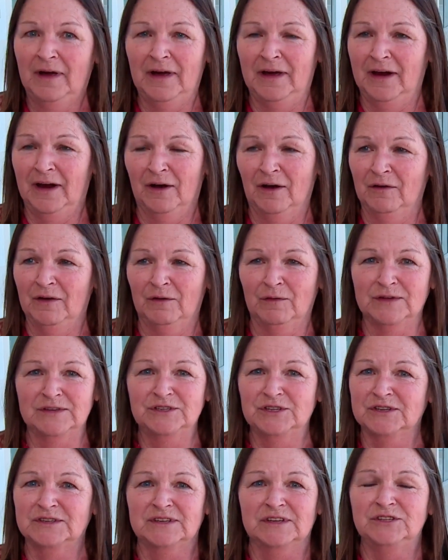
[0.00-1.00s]
You know, it
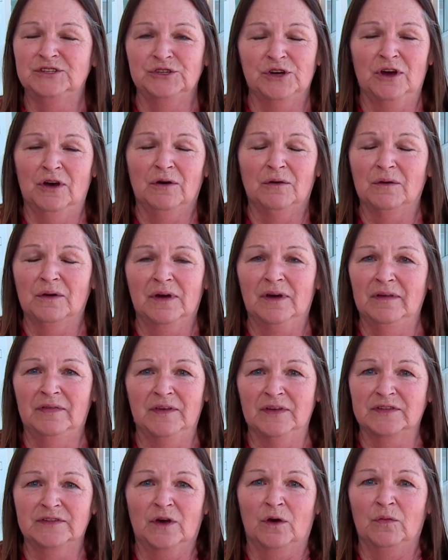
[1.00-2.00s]
was just a joke.
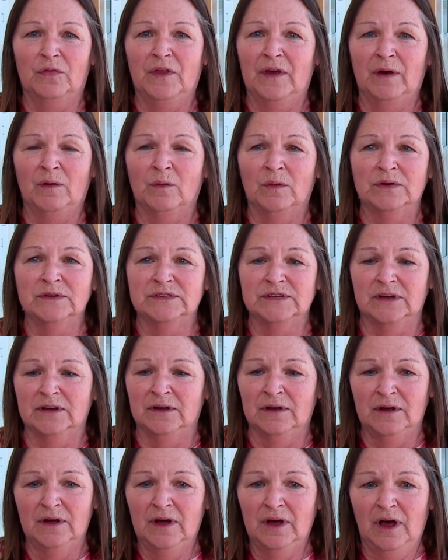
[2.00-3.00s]
This whole thing was
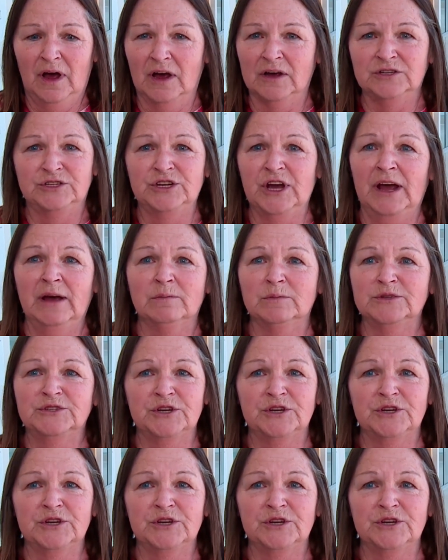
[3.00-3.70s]
a sham